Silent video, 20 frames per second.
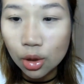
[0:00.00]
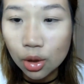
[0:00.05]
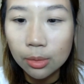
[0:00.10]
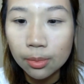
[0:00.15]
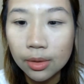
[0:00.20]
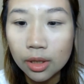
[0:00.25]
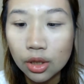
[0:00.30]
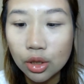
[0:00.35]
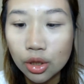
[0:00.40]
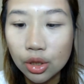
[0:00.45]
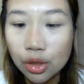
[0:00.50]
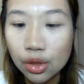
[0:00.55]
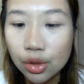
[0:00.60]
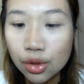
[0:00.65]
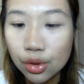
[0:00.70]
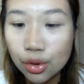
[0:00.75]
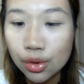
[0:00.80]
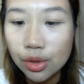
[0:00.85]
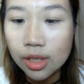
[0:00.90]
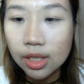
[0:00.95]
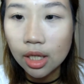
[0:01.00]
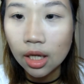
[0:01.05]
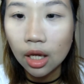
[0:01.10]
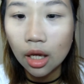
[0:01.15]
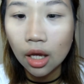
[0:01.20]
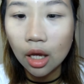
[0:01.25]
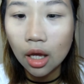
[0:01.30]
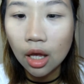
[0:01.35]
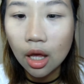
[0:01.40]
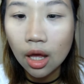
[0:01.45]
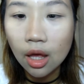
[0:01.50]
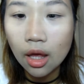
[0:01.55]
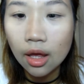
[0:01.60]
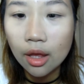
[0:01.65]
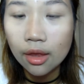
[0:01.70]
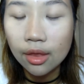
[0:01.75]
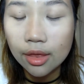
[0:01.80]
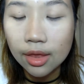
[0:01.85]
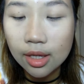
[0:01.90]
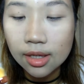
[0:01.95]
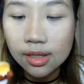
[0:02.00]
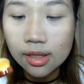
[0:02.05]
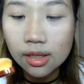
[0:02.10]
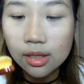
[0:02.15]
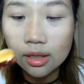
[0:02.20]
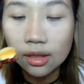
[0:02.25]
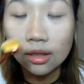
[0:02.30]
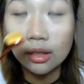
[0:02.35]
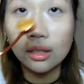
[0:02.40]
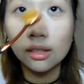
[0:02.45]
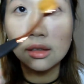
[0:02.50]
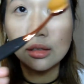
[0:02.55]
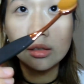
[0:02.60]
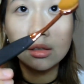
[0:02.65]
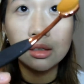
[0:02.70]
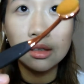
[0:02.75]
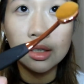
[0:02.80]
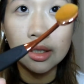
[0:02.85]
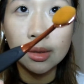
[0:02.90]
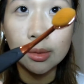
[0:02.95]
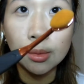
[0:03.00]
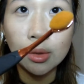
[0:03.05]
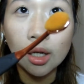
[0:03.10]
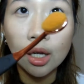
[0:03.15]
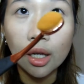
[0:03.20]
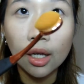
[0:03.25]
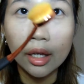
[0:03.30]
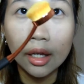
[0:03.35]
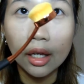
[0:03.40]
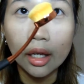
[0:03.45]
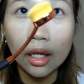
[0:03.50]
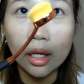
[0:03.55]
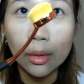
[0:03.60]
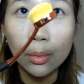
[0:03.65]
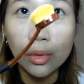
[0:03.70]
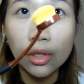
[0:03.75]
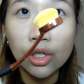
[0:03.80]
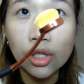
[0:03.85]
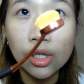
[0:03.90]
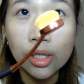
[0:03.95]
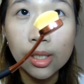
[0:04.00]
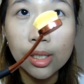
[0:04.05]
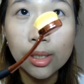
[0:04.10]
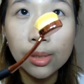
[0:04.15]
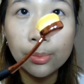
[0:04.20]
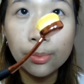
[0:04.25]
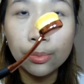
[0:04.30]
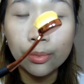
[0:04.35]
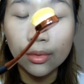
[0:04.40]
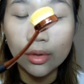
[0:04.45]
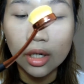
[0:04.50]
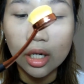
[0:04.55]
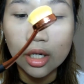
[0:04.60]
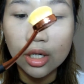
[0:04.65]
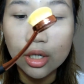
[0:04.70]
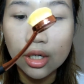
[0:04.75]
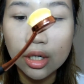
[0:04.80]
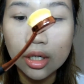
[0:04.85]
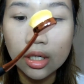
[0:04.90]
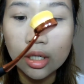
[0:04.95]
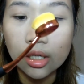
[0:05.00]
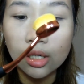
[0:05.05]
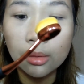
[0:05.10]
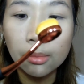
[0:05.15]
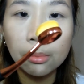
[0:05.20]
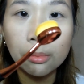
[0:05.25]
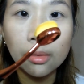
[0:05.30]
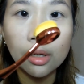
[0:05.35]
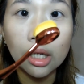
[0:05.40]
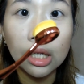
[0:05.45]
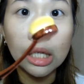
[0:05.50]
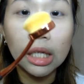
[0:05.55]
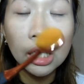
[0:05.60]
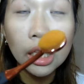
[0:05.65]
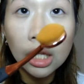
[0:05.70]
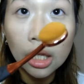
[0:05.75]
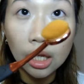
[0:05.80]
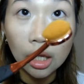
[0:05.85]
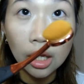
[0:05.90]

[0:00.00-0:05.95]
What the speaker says: Maybe just using this little guy here, which is brush number E,